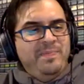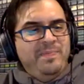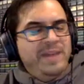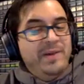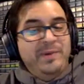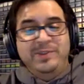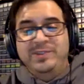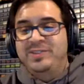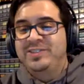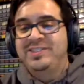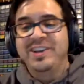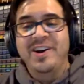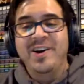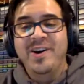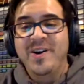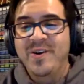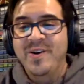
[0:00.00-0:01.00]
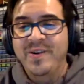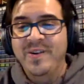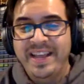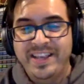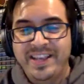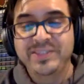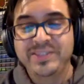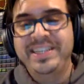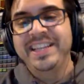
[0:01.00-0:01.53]
it was so like, you'll
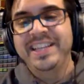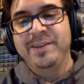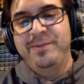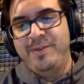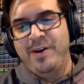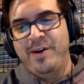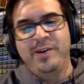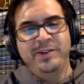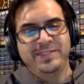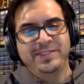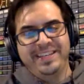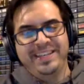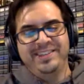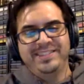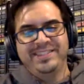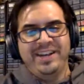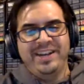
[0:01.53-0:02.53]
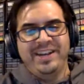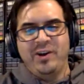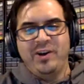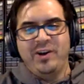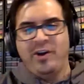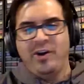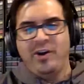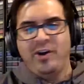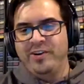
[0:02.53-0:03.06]
see in the photos, like there's like
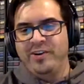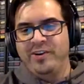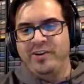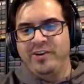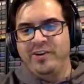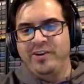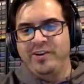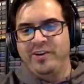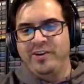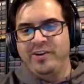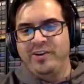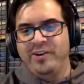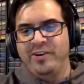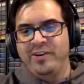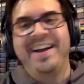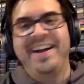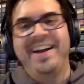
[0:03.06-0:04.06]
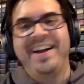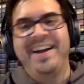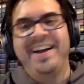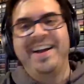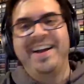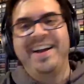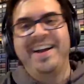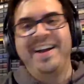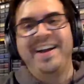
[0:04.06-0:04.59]
garden hoses laying around. It's
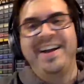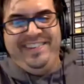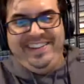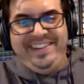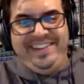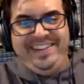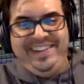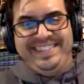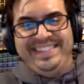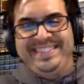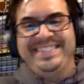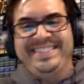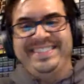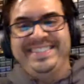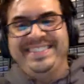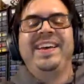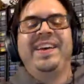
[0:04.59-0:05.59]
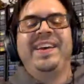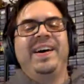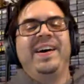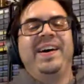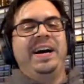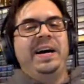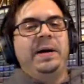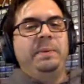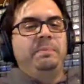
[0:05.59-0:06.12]
just like, what is this?
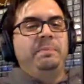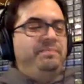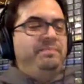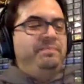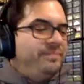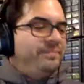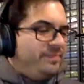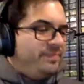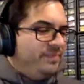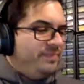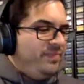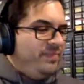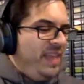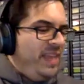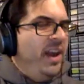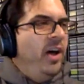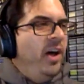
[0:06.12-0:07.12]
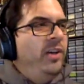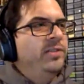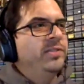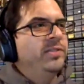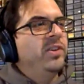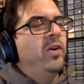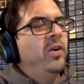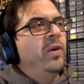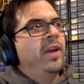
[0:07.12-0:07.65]
And
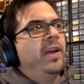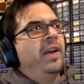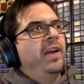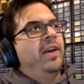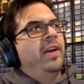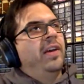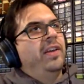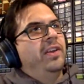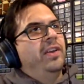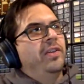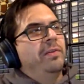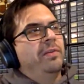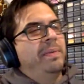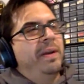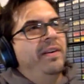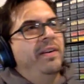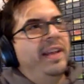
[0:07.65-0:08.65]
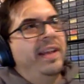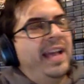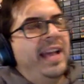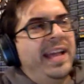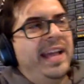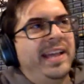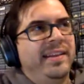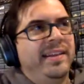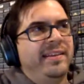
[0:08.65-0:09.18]
also, you know, the
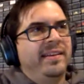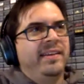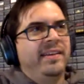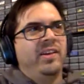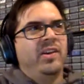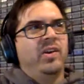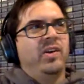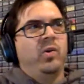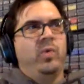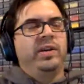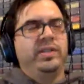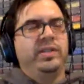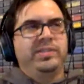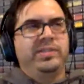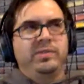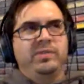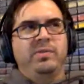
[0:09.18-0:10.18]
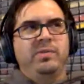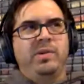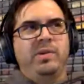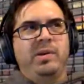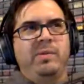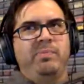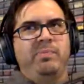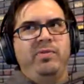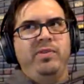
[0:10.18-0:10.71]
barricade was
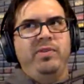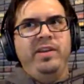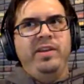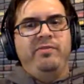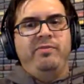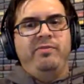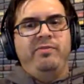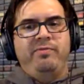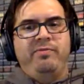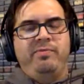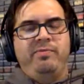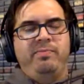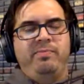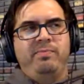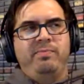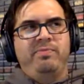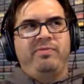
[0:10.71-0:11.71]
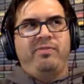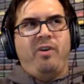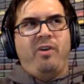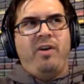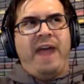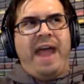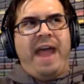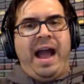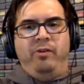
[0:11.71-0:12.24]
pretty far
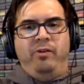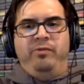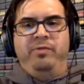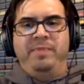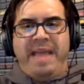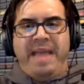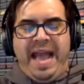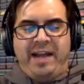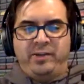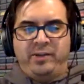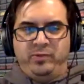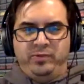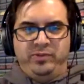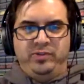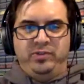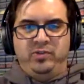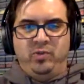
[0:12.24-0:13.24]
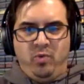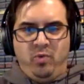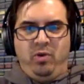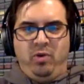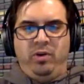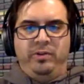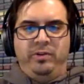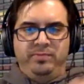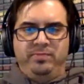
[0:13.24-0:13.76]
out from the actual
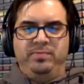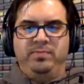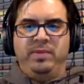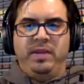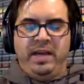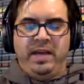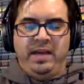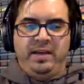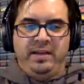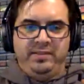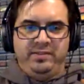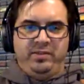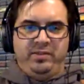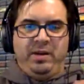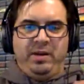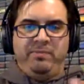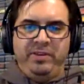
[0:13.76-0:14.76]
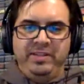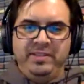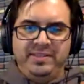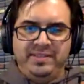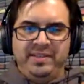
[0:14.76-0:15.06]
store circumference.